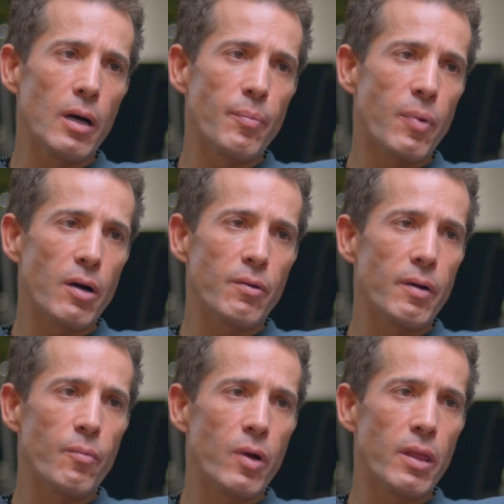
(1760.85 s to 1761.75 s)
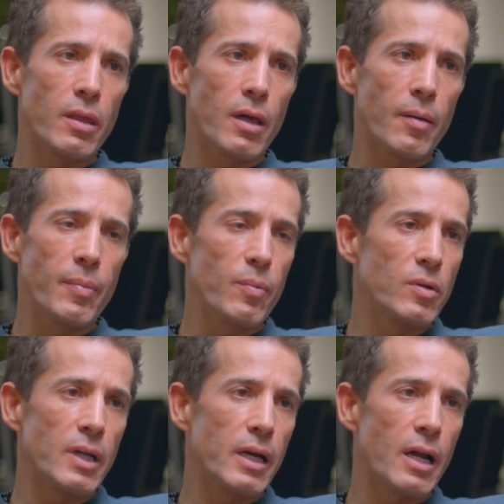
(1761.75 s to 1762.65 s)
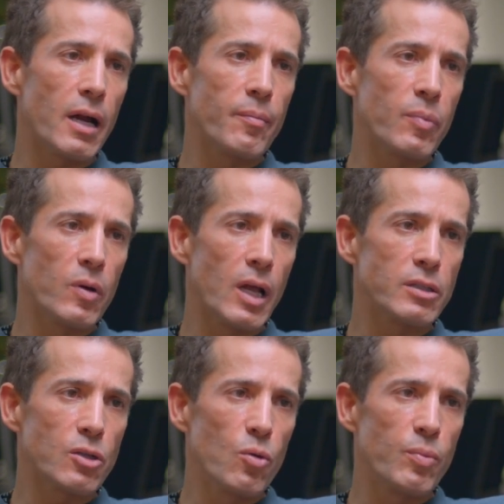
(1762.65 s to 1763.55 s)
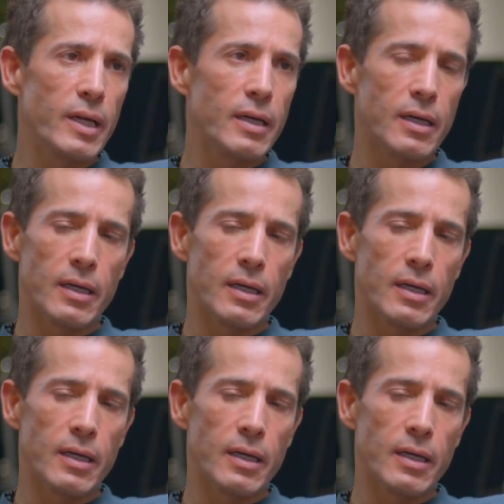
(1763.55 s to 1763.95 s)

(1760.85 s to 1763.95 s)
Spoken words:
partnering with people that are not employed at Scopely.